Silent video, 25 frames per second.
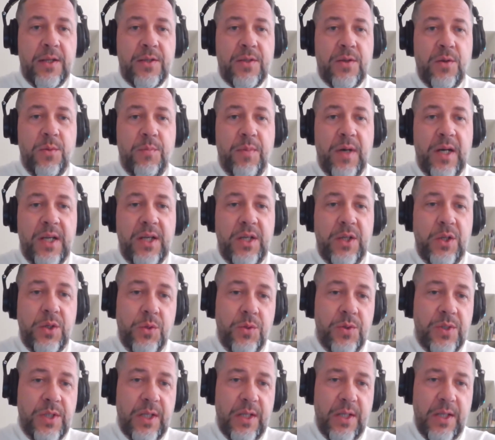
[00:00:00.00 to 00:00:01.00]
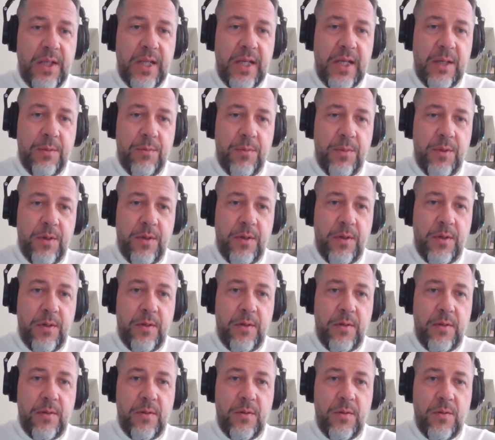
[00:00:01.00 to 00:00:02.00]
So by using them
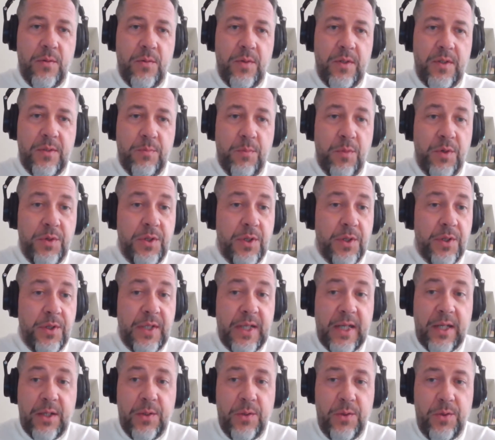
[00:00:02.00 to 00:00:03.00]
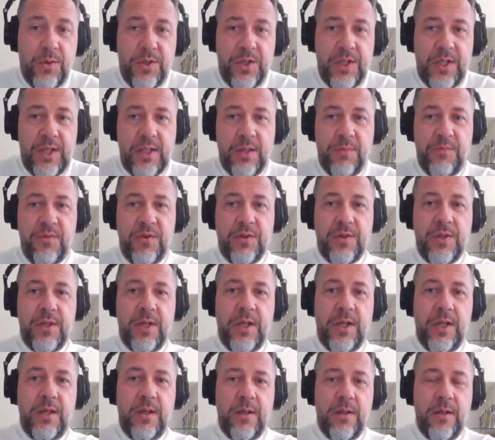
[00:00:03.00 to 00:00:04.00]
with modern technologies,
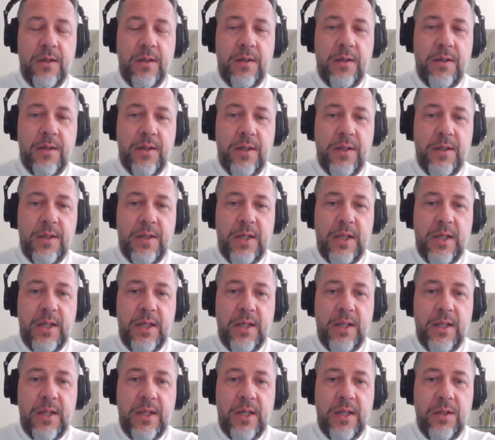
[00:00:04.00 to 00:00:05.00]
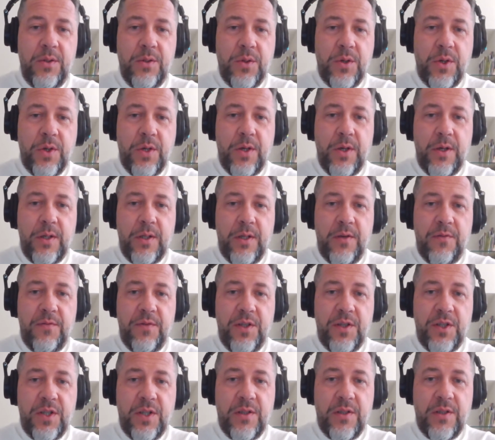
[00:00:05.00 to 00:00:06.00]
obviously, then you cut
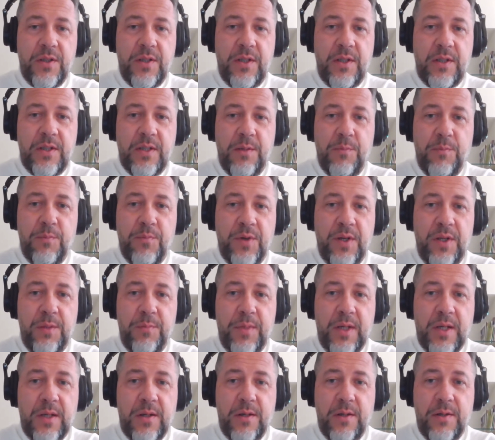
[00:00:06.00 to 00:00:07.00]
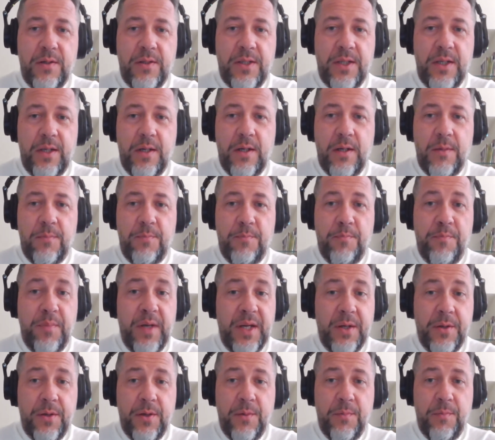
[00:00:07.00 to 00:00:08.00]
efficiency simply because they are
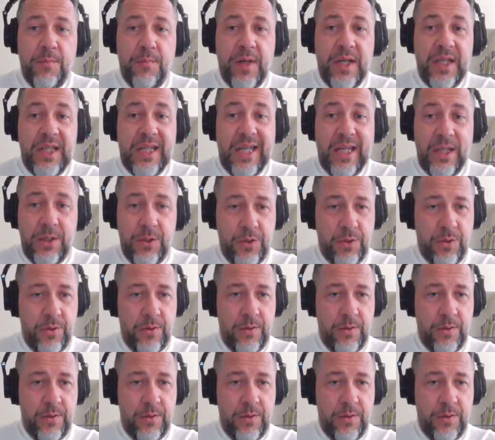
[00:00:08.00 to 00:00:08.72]
better by nature.